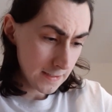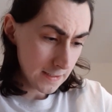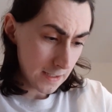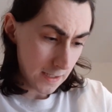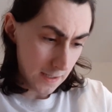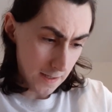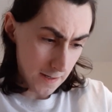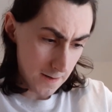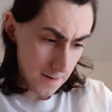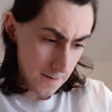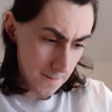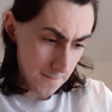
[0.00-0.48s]

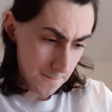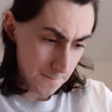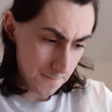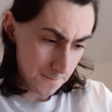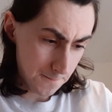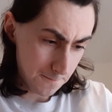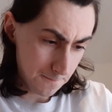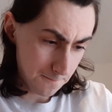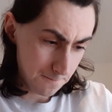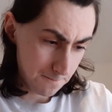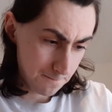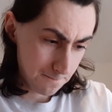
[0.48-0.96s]

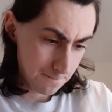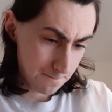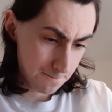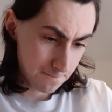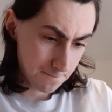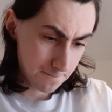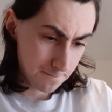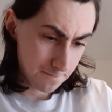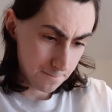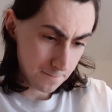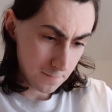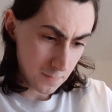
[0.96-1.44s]
Um,
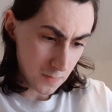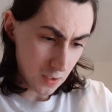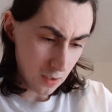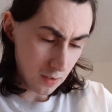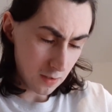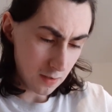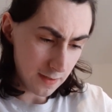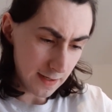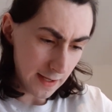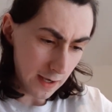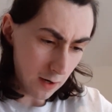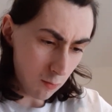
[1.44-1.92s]

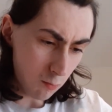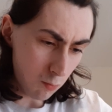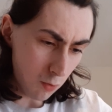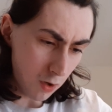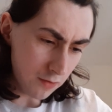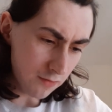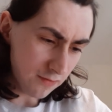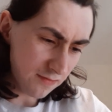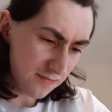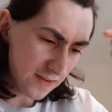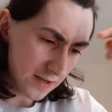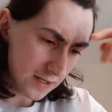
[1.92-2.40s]
Now,
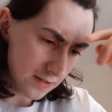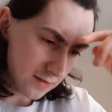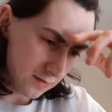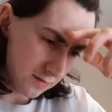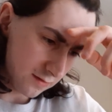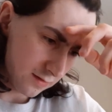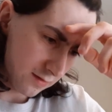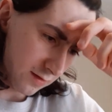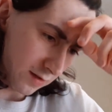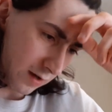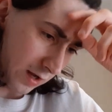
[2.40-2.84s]
one thing that's